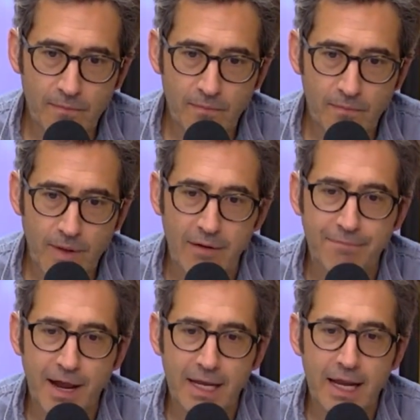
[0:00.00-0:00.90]
Al
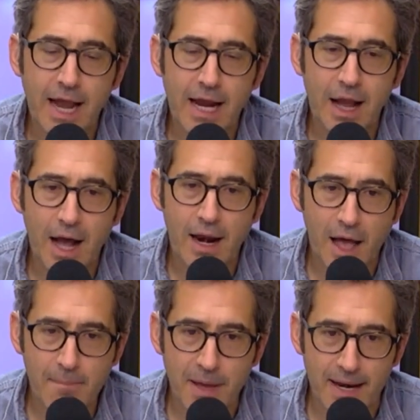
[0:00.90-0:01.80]
Franken got caught
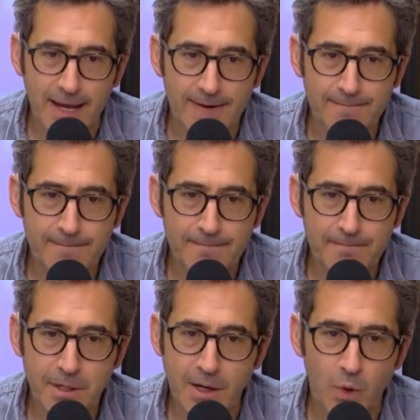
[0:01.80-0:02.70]
up in it,
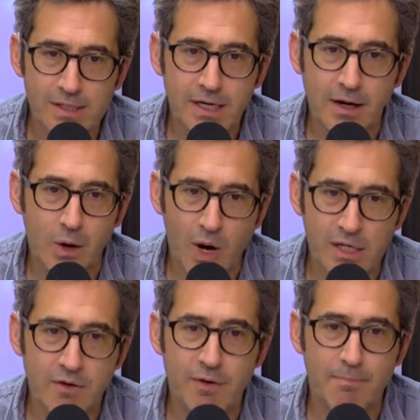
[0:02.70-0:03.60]
but it wasn't a
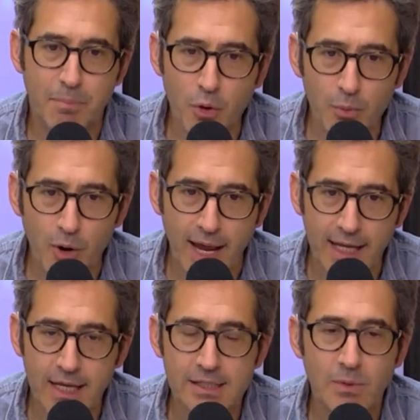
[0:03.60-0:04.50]
question of a boomerang
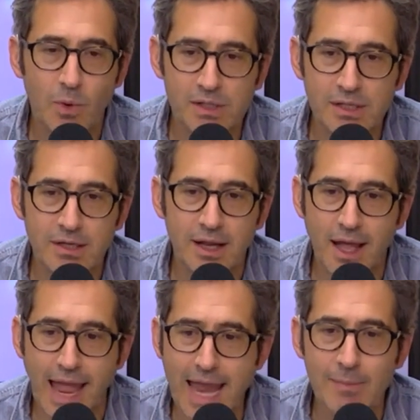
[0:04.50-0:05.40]
because it wasn't
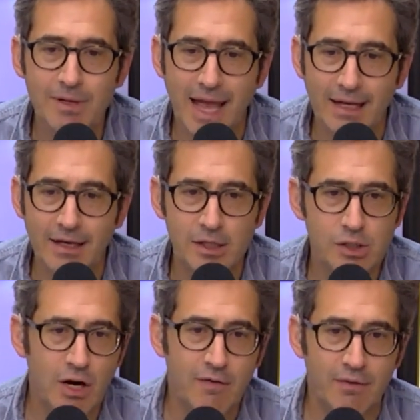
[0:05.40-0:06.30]
aimed at
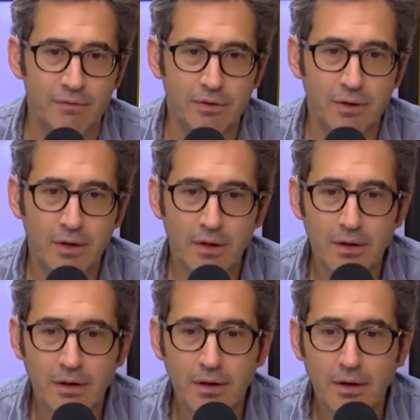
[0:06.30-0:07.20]
conservatives
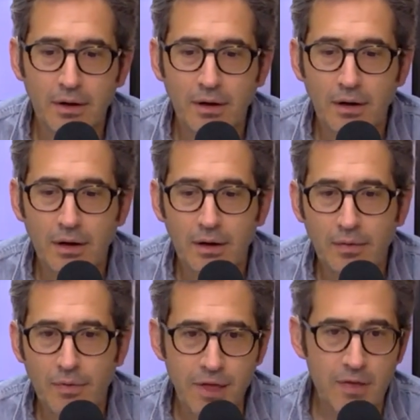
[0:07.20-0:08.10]

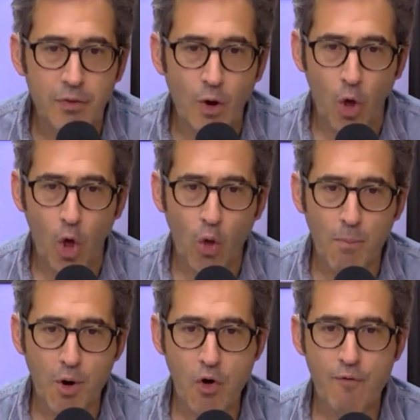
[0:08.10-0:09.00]
the, the whole
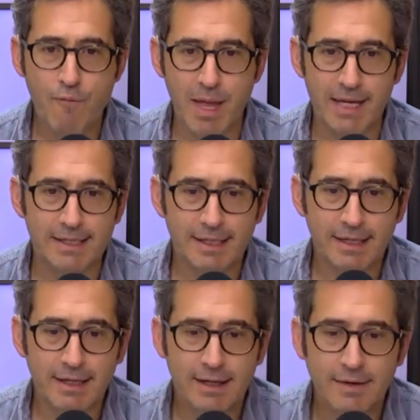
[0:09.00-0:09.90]
movement,
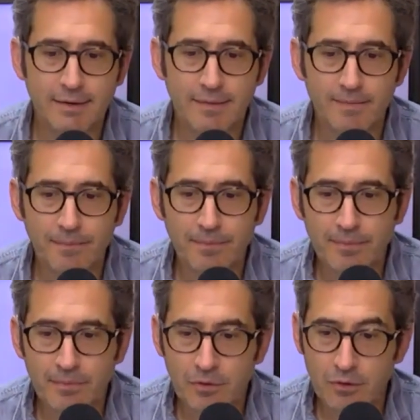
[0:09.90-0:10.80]

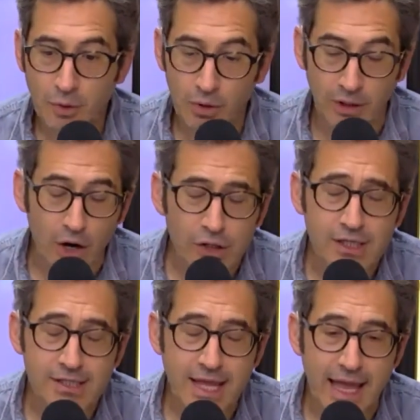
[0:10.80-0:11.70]
to a large
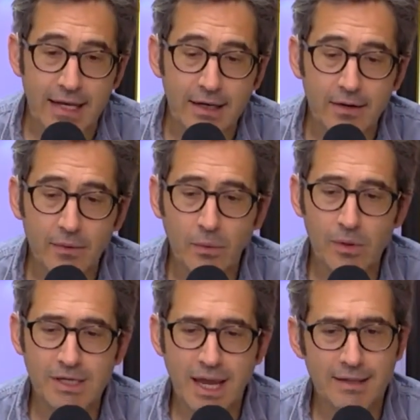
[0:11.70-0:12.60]
extent,
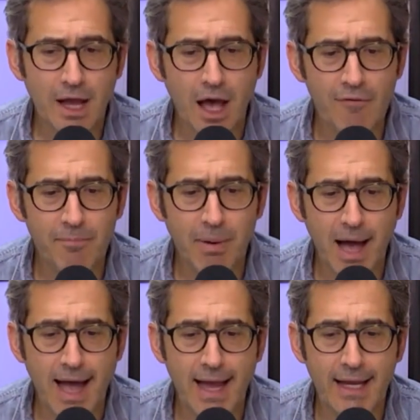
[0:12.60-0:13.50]
was kicked off
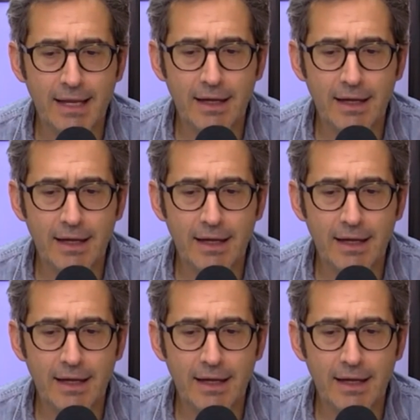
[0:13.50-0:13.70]
by